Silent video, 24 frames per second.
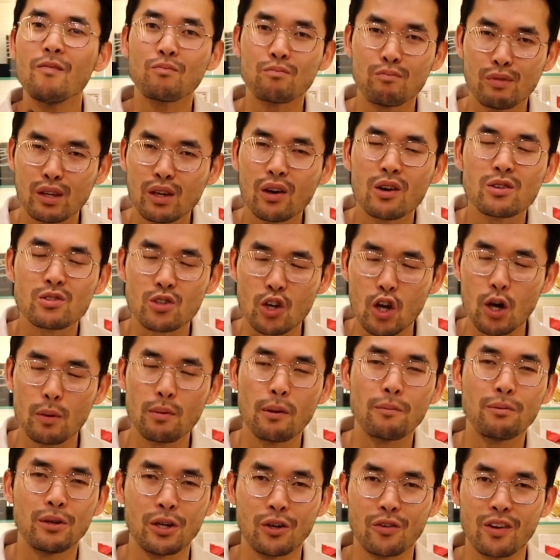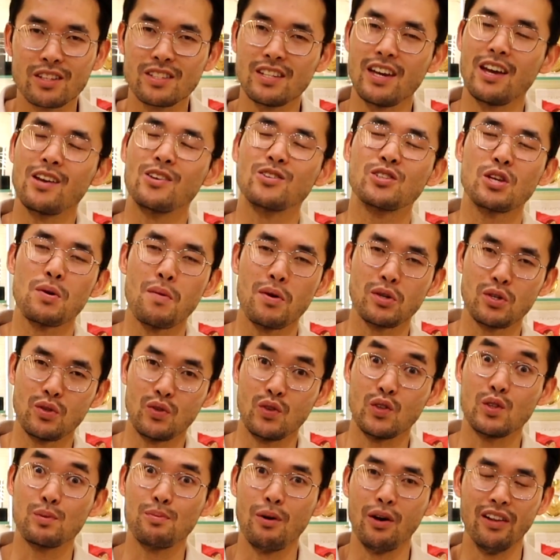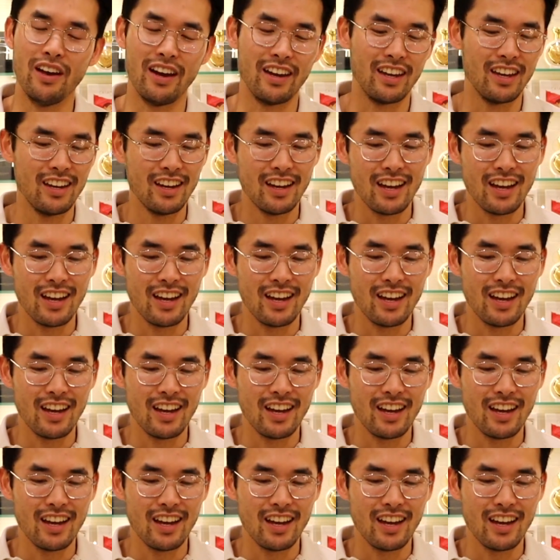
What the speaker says: because Herbe Pura takes so much of the spotlight.